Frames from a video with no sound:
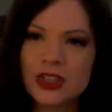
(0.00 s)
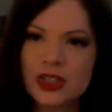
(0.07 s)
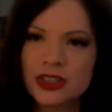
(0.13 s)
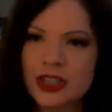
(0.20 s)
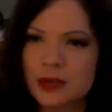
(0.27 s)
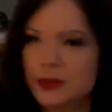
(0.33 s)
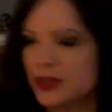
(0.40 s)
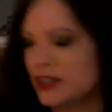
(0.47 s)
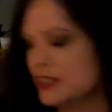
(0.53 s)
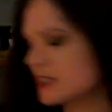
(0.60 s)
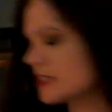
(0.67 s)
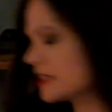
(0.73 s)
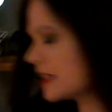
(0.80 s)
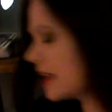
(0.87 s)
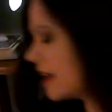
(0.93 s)

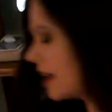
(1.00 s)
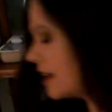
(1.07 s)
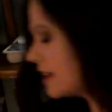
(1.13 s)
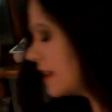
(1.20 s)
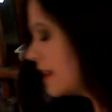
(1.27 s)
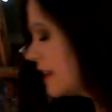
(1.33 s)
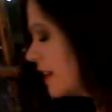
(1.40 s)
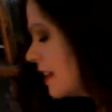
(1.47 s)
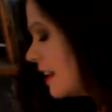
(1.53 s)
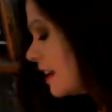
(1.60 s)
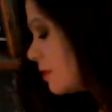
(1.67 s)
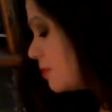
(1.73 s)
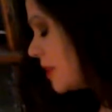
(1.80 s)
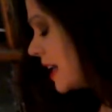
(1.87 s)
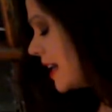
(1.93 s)
numbers that
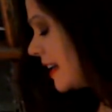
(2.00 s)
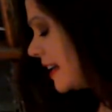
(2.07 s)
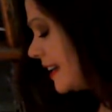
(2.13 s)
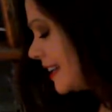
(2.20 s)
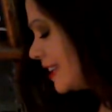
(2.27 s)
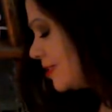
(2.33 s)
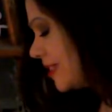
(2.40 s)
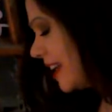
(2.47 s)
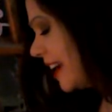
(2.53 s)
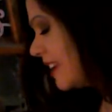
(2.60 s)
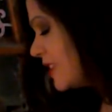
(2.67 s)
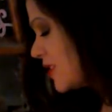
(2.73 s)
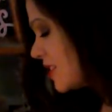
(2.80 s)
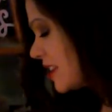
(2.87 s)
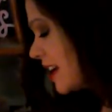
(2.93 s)
may
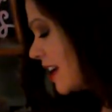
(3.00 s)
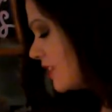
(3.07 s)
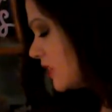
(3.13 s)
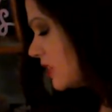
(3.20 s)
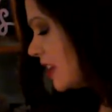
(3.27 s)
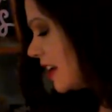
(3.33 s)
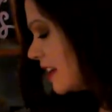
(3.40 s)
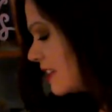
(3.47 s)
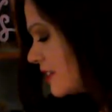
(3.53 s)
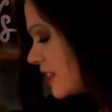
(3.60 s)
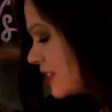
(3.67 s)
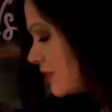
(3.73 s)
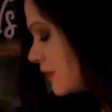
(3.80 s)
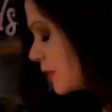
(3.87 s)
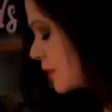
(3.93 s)
actually have a lot of
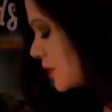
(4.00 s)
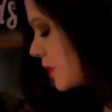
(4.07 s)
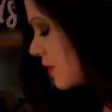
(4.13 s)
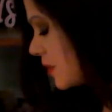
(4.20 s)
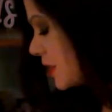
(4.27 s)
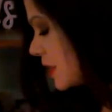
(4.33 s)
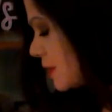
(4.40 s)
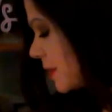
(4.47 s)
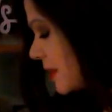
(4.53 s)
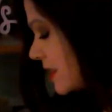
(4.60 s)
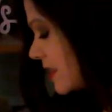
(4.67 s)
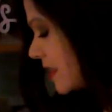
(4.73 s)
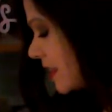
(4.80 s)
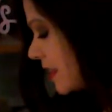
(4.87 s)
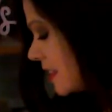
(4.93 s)
influence over this
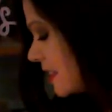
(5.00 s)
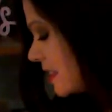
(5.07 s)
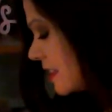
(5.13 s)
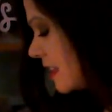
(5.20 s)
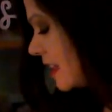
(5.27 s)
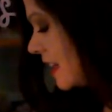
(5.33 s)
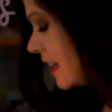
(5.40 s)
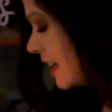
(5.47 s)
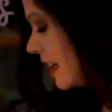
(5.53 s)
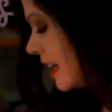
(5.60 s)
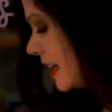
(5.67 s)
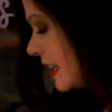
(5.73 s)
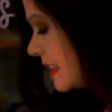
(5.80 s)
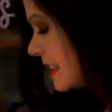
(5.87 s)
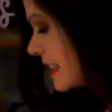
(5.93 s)
person.
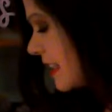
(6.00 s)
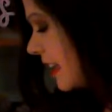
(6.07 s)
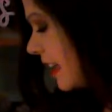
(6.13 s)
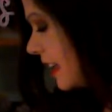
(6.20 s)
It's getting